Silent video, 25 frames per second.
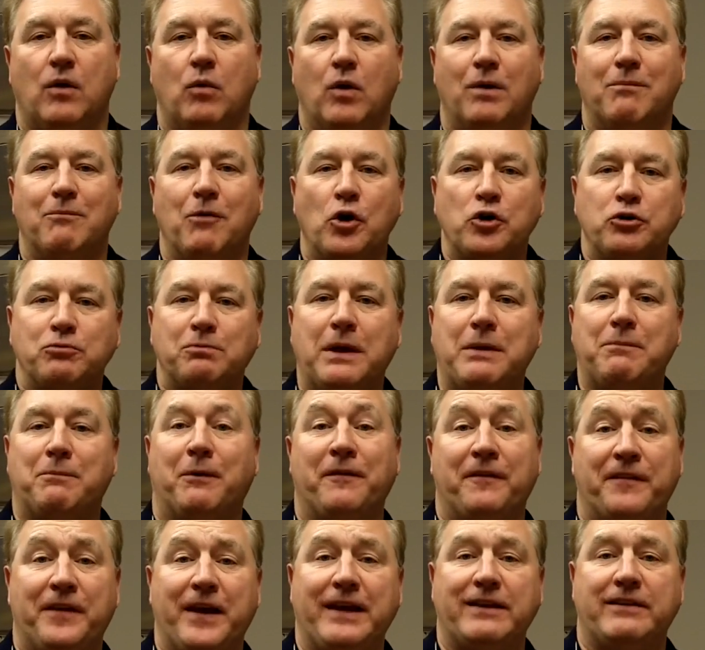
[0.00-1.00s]
Well, most
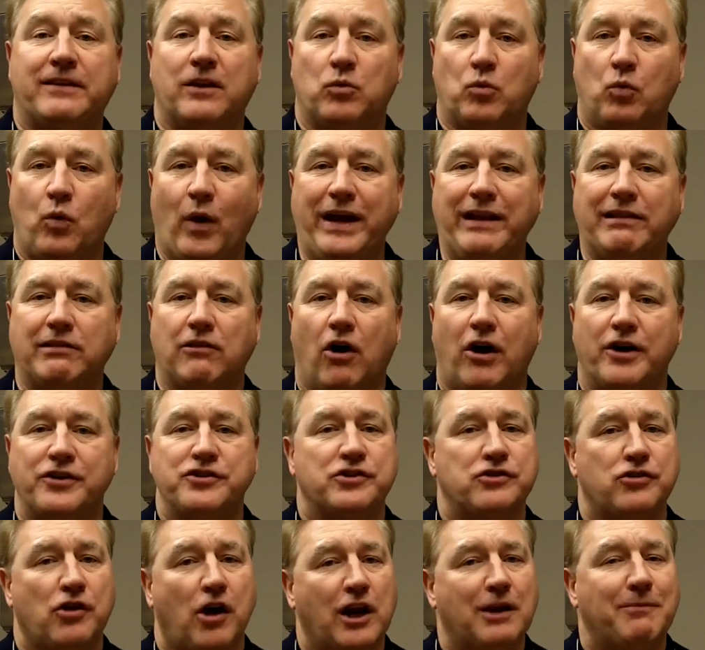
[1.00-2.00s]
people think that weight
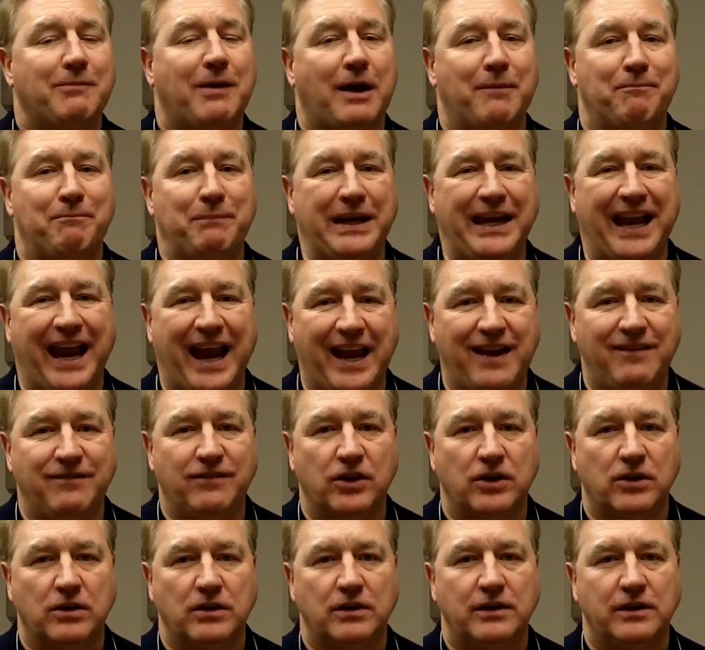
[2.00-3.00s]
loss is all about
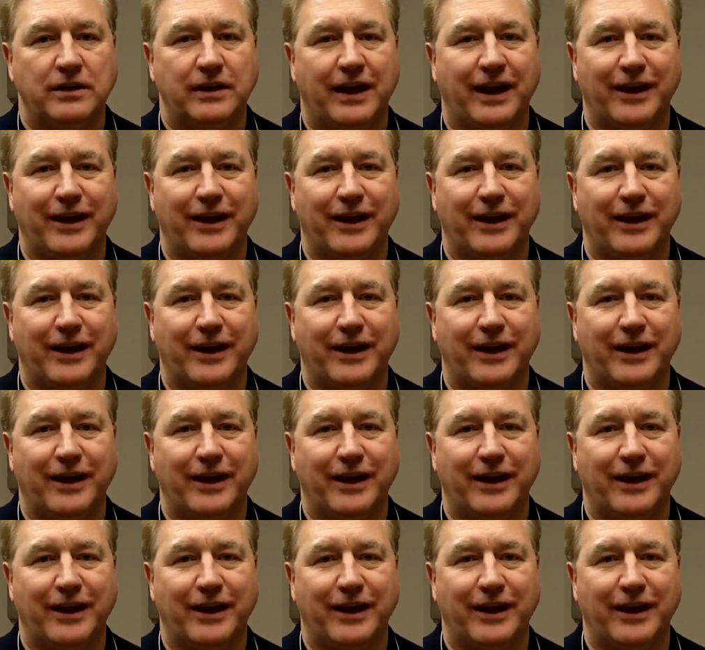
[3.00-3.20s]
behavior